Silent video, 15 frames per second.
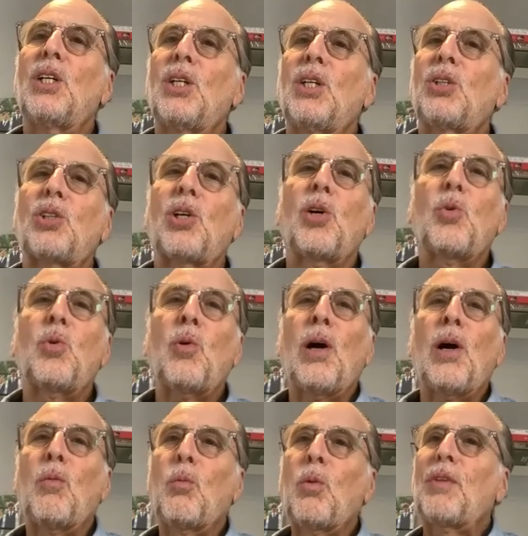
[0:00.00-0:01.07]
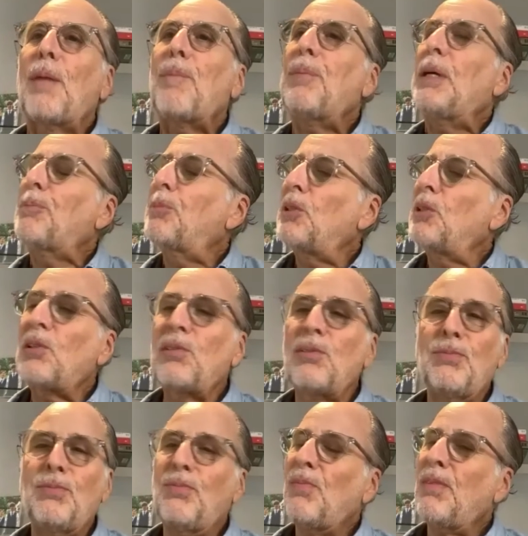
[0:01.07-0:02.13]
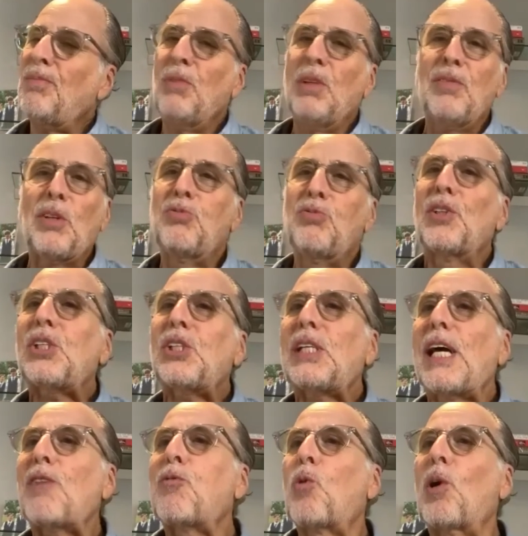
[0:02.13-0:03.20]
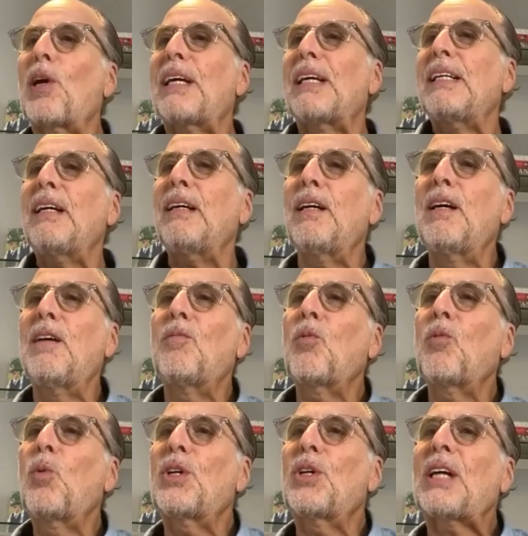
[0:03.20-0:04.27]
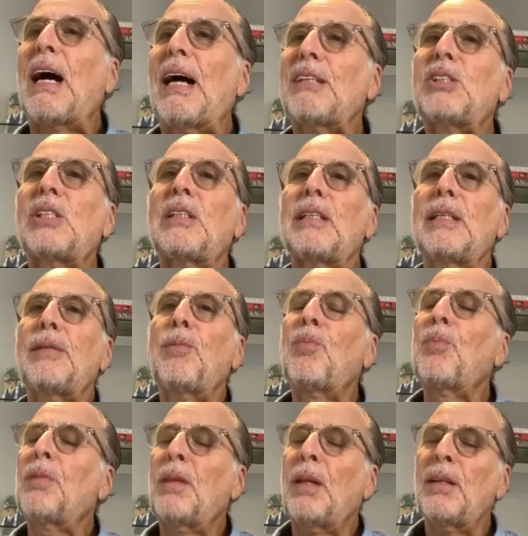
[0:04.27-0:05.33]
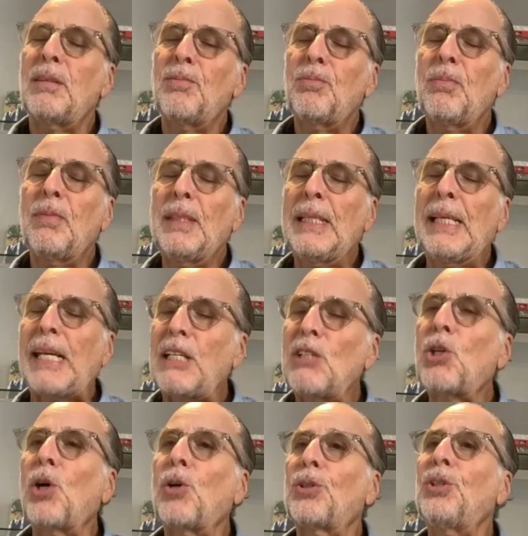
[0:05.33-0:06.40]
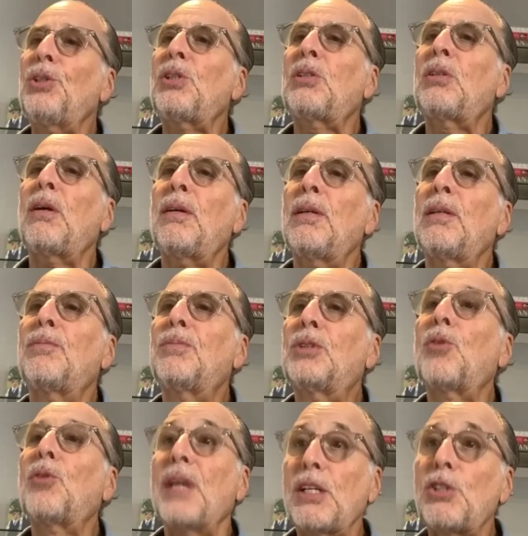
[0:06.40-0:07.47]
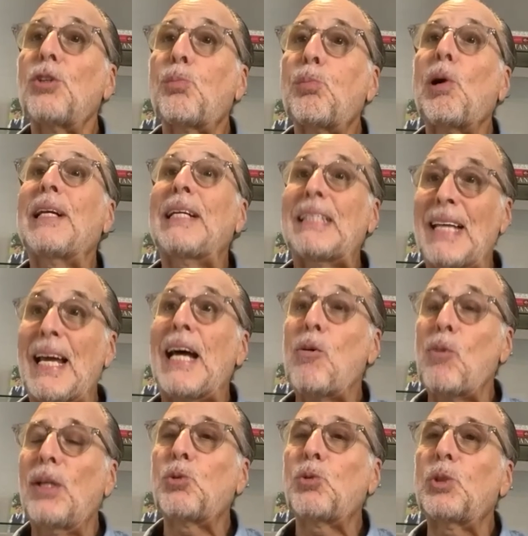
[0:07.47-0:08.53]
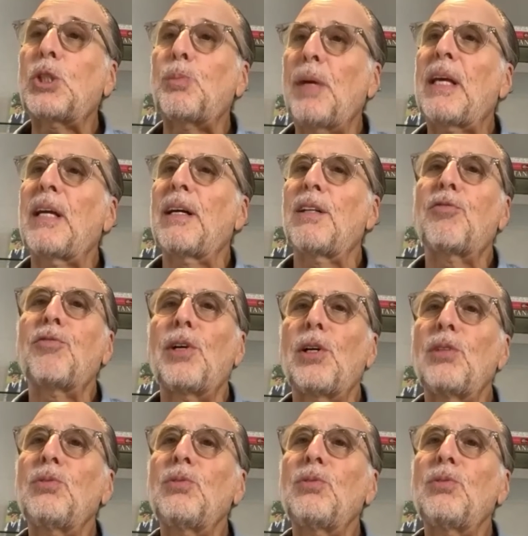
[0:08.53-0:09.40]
So we've got people, we have a full staff working. We're constantly getting donors, donations of product now as we're speaking on the phone.